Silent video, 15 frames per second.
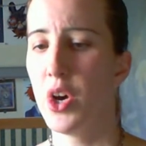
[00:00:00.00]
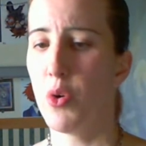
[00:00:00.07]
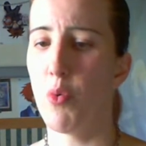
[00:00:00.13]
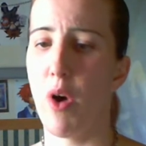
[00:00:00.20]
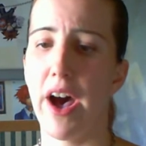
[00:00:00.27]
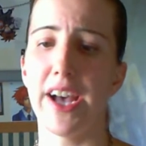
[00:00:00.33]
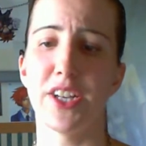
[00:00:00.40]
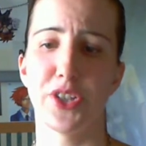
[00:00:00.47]

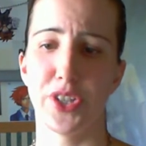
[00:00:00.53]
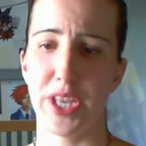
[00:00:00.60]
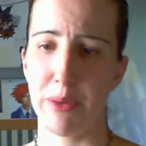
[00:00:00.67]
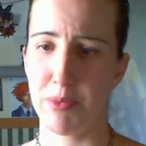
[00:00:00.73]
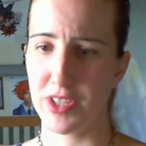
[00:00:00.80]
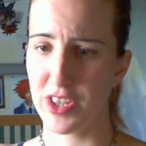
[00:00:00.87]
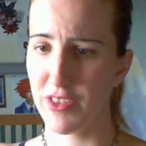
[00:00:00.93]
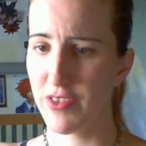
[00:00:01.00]
Why do they
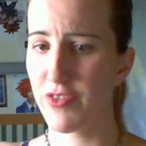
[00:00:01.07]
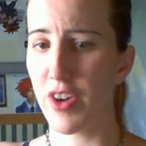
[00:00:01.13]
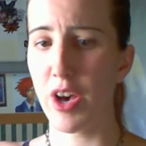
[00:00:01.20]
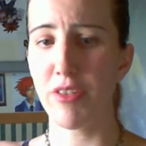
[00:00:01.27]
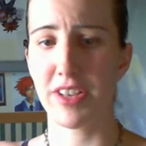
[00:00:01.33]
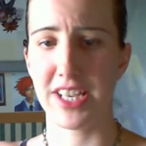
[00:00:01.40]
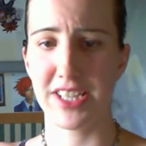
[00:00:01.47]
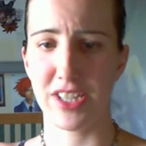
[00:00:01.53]
put the
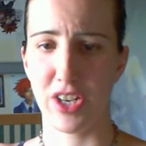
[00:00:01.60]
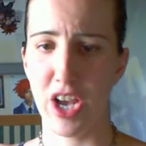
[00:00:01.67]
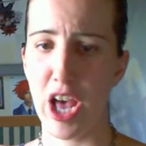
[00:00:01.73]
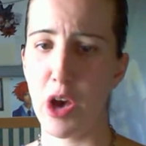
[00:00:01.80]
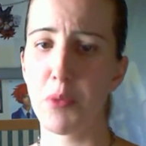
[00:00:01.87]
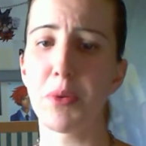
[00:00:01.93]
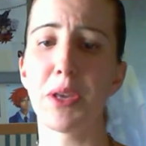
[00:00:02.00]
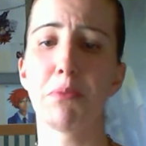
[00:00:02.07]
focus on
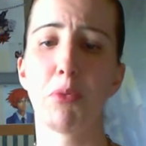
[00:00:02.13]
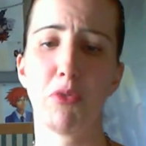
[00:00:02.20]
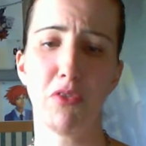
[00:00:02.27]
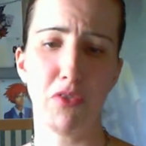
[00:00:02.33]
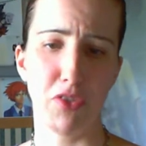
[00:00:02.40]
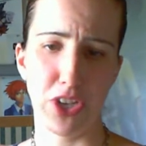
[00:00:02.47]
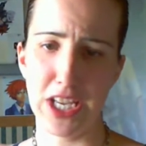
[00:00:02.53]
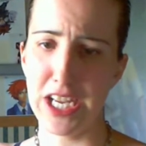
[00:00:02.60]
how people
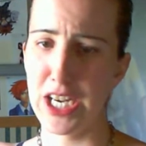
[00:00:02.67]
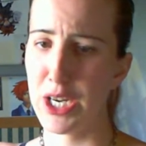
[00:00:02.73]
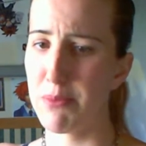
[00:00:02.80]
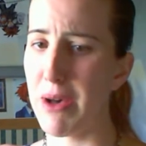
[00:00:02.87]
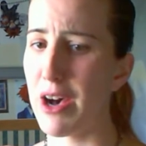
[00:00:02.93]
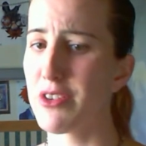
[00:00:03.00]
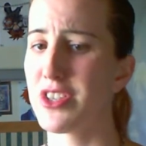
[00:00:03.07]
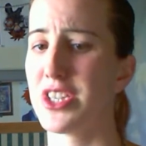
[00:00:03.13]
feel
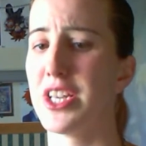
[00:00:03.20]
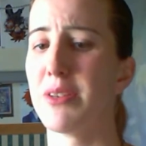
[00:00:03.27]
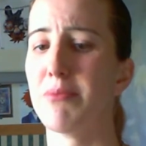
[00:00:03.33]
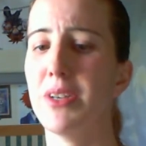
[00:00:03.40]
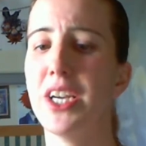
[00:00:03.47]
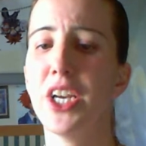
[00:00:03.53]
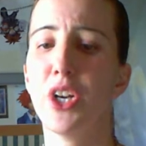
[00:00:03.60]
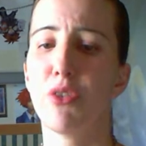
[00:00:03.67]
about them,
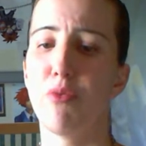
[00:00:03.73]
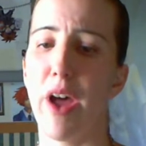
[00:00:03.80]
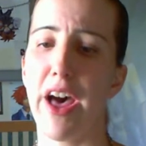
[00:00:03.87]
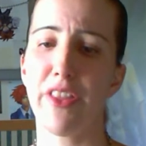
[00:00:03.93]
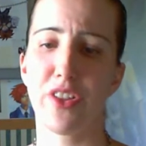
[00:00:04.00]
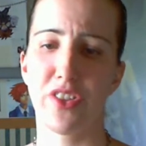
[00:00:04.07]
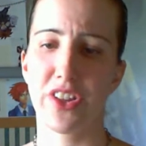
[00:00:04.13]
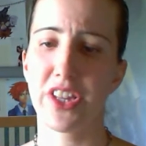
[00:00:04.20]

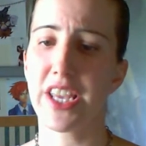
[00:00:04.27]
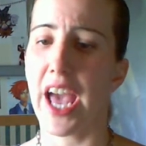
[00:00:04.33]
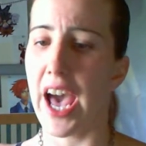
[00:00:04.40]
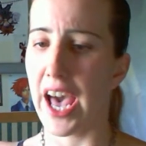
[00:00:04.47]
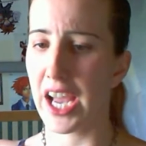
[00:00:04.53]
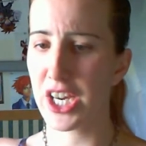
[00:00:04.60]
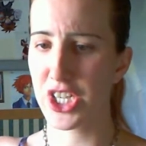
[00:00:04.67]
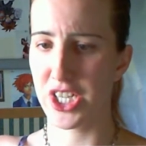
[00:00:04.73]
rather than the
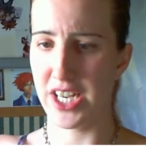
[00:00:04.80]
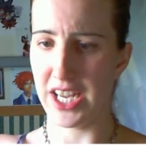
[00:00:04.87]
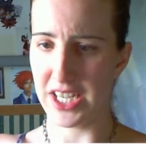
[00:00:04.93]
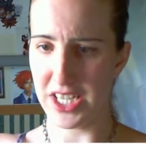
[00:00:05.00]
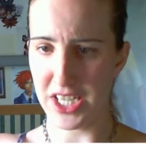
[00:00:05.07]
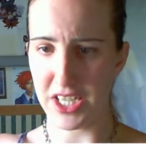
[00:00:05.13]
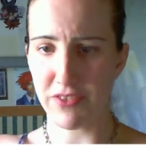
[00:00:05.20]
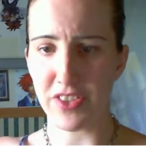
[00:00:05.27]
action
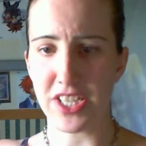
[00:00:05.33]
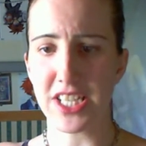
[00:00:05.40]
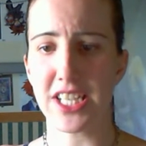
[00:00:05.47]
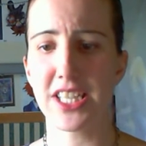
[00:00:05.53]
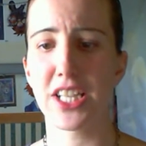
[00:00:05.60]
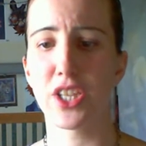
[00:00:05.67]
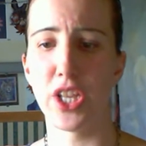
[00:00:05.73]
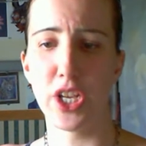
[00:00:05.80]
activity
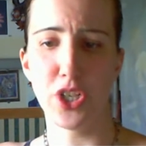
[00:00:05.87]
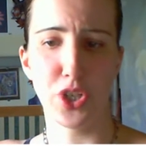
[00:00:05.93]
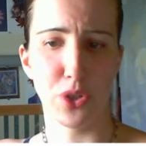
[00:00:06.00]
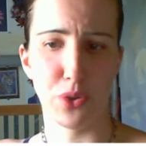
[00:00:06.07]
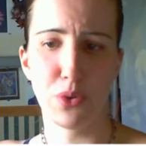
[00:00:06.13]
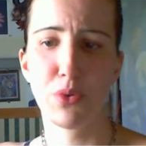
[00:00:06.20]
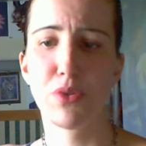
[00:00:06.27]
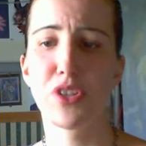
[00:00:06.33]
that they
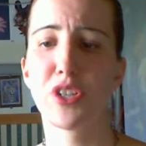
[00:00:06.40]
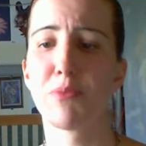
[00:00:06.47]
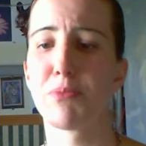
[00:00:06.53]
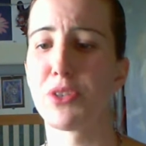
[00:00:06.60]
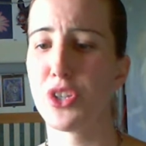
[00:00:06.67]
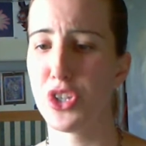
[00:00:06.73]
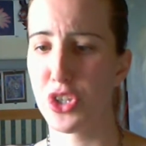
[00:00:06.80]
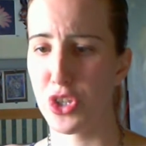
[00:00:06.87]
choose to
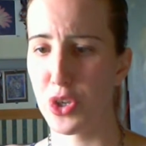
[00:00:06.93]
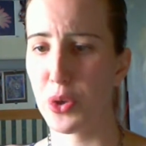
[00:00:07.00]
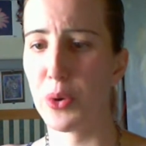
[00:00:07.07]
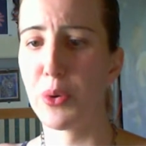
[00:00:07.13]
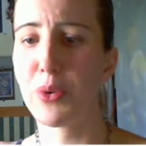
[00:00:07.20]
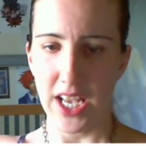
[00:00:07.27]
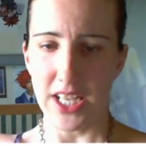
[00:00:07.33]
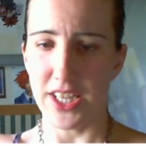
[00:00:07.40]

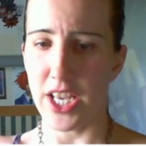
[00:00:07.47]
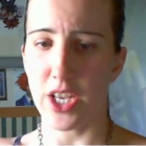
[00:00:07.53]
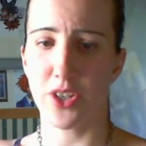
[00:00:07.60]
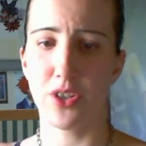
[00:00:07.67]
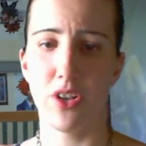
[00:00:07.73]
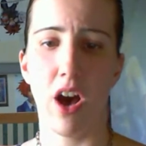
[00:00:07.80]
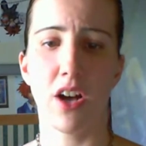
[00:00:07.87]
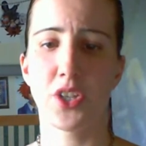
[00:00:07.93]
pursue? They
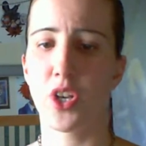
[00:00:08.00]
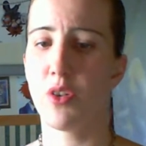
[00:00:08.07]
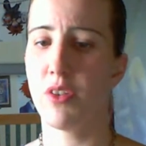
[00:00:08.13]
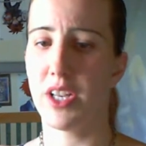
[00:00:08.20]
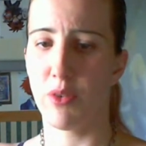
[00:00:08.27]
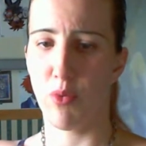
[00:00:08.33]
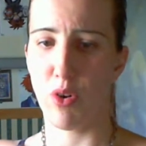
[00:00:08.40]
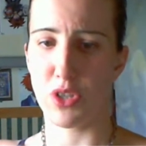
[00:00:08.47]
not
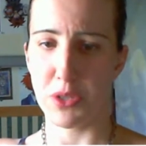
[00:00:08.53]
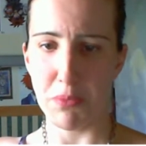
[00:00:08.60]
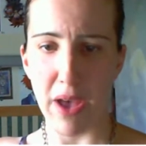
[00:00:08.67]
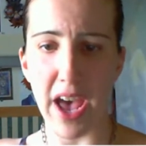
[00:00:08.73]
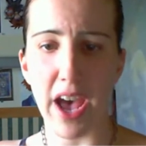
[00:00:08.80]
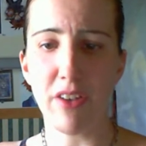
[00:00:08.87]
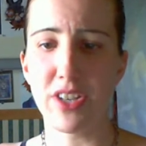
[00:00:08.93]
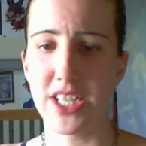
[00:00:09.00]
only want
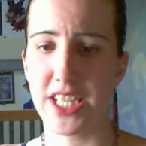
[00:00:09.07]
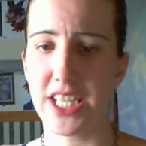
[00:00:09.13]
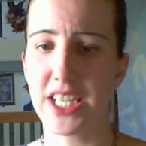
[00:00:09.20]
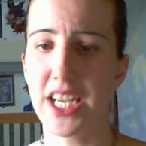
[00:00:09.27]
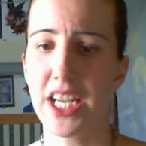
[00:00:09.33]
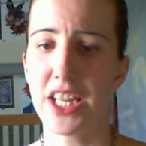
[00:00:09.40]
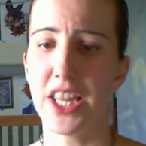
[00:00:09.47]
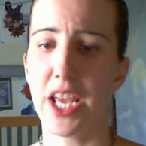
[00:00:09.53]
parody,
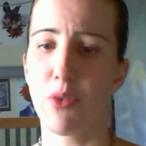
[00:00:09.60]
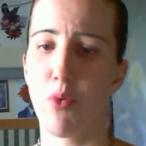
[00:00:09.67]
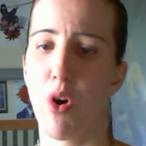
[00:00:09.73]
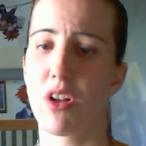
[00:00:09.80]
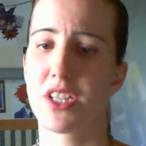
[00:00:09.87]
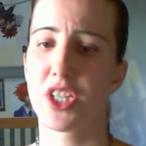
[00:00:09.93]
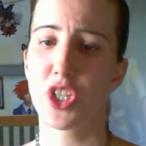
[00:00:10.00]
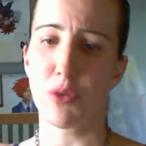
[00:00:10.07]
they
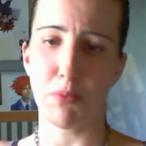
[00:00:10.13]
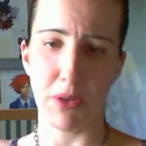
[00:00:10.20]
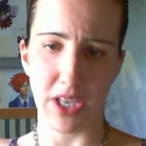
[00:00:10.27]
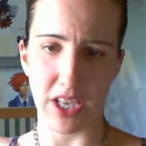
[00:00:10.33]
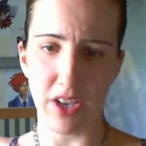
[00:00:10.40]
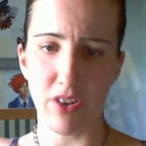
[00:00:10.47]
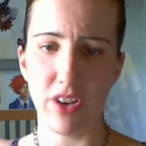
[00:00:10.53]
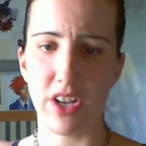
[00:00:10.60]
want
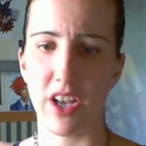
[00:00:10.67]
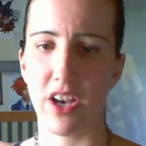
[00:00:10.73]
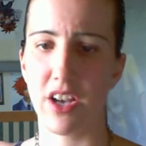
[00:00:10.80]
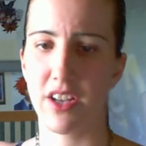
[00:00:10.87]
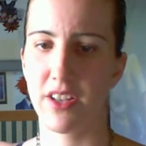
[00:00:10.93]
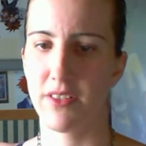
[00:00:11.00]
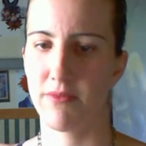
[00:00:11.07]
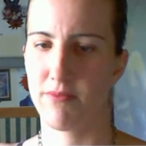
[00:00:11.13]
superior.